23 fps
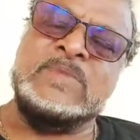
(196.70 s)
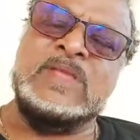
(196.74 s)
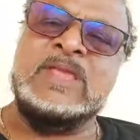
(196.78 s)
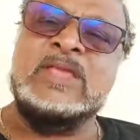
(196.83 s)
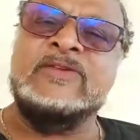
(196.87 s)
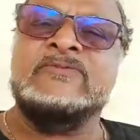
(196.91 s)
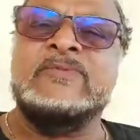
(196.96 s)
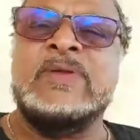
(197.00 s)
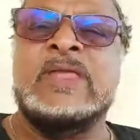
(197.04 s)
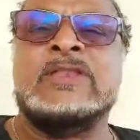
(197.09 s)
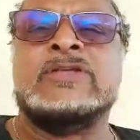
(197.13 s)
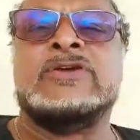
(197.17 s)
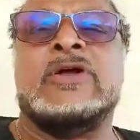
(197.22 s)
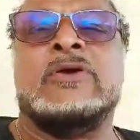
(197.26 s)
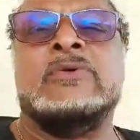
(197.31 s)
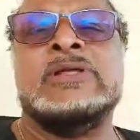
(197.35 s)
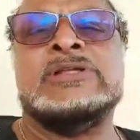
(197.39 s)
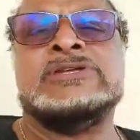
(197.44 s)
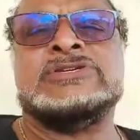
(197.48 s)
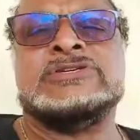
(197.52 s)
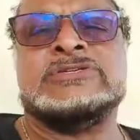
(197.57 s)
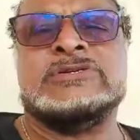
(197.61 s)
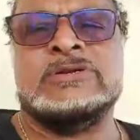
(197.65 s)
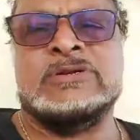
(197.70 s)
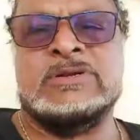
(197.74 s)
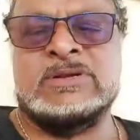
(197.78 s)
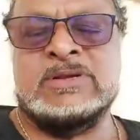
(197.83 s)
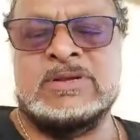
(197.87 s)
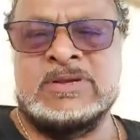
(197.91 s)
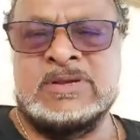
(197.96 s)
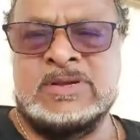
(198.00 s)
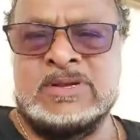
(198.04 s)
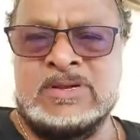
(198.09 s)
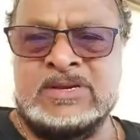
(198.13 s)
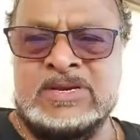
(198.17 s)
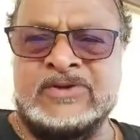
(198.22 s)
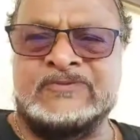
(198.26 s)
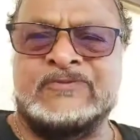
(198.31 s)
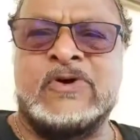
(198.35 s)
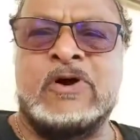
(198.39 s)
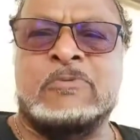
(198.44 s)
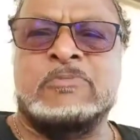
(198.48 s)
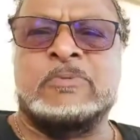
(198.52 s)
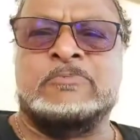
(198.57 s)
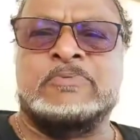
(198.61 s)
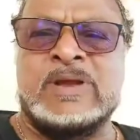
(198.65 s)
He even encouraged the
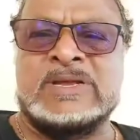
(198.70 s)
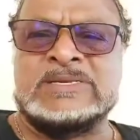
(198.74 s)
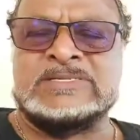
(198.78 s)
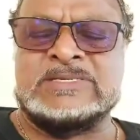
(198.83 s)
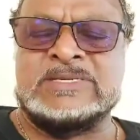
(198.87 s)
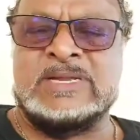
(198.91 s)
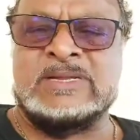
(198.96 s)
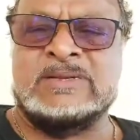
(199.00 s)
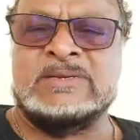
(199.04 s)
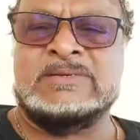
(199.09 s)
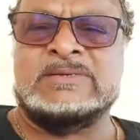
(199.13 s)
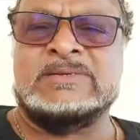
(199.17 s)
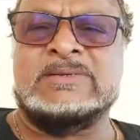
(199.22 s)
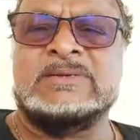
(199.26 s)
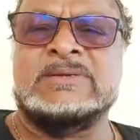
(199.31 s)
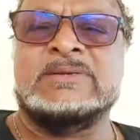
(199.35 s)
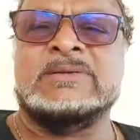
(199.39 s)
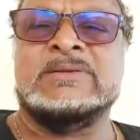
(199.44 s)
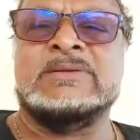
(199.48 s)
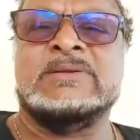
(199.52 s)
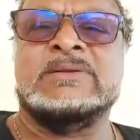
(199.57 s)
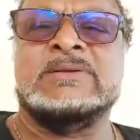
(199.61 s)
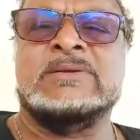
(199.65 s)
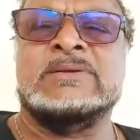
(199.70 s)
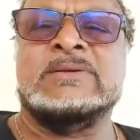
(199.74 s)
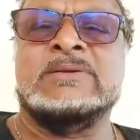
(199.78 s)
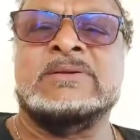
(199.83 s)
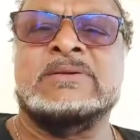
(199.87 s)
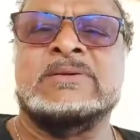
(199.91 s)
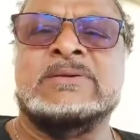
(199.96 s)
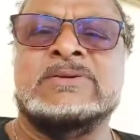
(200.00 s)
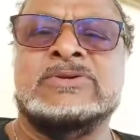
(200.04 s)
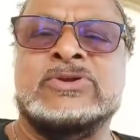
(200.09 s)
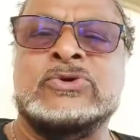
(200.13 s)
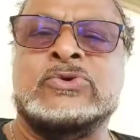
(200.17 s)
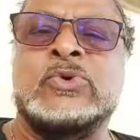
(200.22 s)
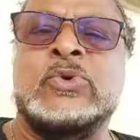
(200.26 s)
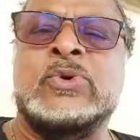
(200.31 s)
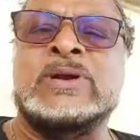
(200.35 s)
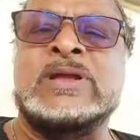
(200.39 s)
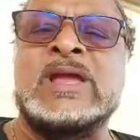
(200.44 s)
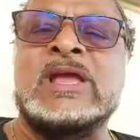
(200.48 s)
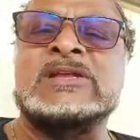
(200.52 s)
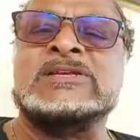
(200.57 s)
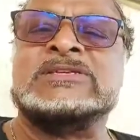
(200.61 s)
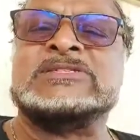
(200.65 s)
former president to go
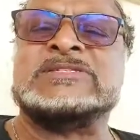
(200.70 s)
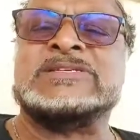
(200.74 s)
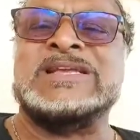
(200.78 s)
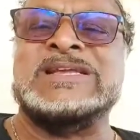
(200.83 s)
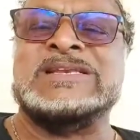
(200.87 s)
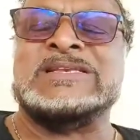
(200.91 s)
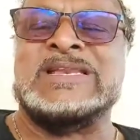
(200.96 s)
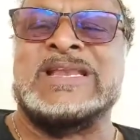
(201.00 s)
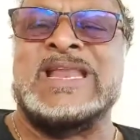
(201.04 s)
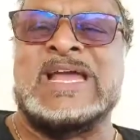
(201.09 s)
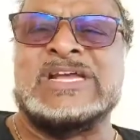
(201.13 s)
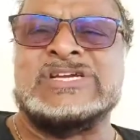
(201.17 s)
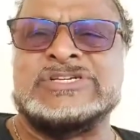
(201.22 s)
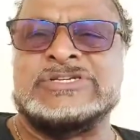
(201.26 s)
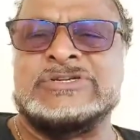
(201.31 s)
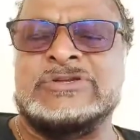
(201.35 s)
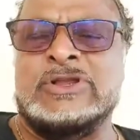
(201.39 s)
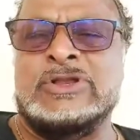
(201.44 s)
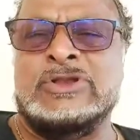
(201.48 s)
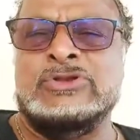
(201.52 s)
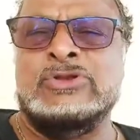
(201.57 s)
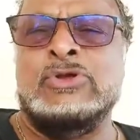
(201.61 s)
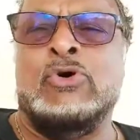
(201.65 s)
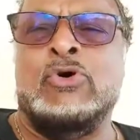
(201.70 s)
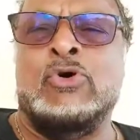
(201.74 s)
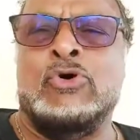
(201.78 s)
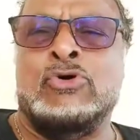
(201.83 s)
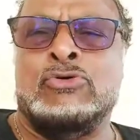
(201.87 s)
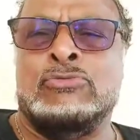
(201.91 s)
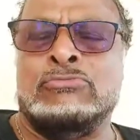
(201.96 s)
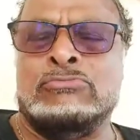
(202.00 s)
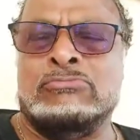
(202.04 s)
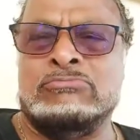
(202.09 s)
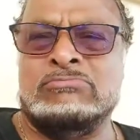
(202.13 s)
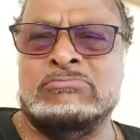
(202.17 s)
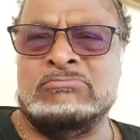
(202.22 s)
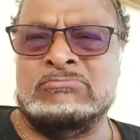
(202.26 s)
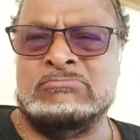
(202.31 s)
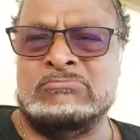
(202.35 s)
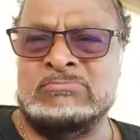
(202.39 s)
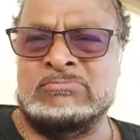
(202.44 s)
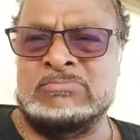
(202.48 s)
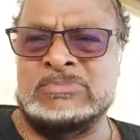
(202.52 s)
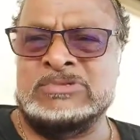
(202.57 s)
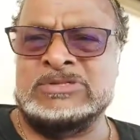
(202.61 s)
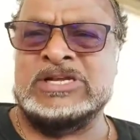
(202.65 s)
against international norm,
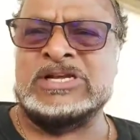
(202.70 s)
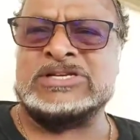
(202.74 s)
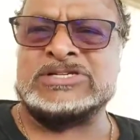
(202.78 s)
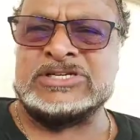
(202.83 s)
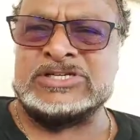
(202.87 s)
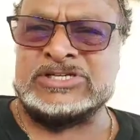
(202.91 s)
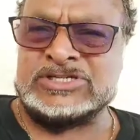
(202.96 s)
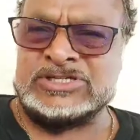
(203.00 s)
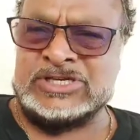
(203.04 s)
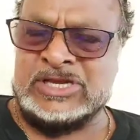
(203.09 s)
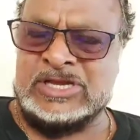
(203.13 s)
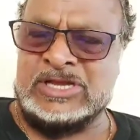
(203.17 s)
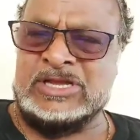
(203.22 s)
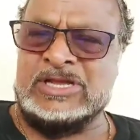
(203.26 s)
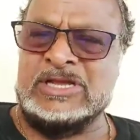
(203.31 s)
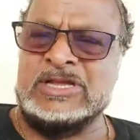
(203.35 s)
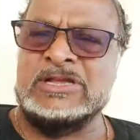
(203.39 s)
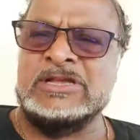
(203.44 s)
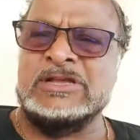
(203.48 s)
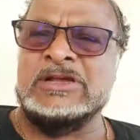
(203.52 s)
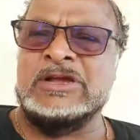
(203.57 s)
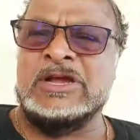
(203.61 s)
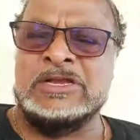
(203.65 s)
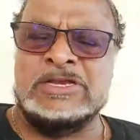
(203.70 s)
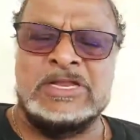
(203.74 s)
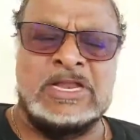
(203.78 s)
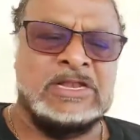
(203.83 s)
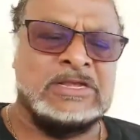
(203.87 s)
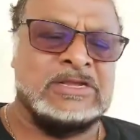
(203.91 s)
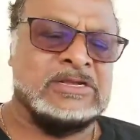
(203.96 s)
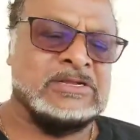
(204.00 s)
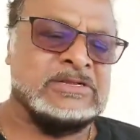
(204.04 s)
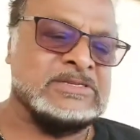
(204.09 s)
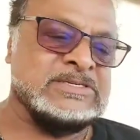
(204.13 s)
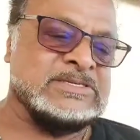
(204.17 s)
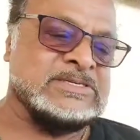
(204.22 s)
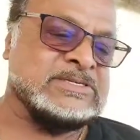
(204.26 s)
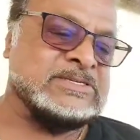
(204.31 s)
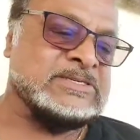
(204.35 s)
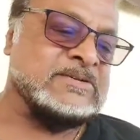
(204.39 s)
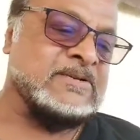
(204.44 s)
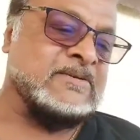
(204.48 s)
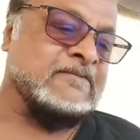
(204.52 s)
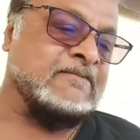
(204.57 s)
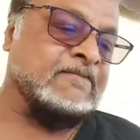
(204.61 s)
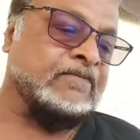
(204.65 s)
decency, and elegance.